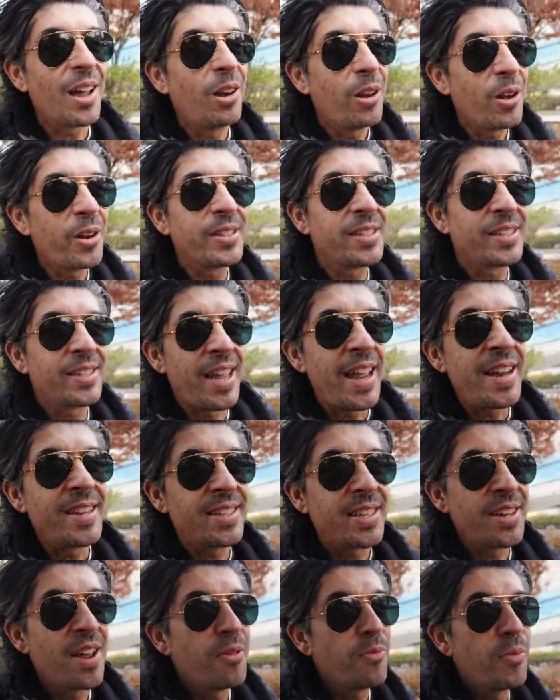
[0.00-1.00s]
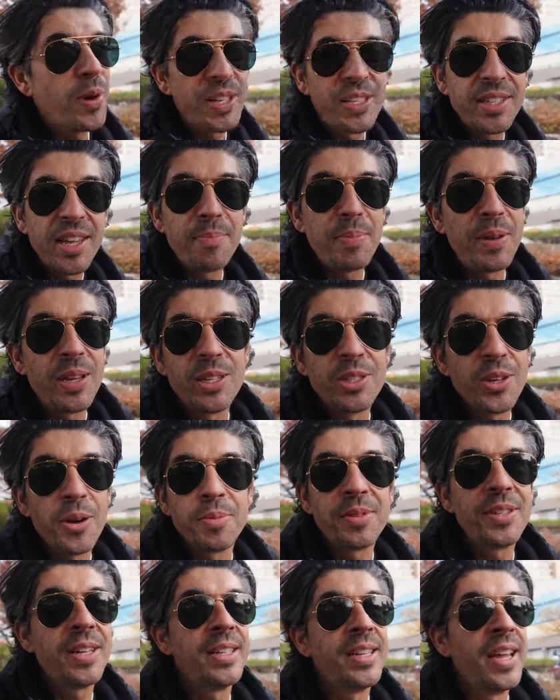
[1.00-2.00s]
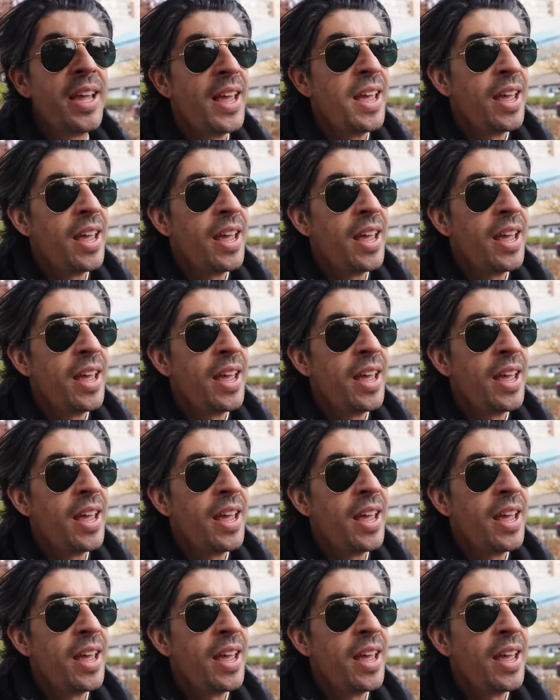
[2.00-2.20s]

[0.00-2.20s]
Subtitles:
a lot of sense, and I wish they'd be adopted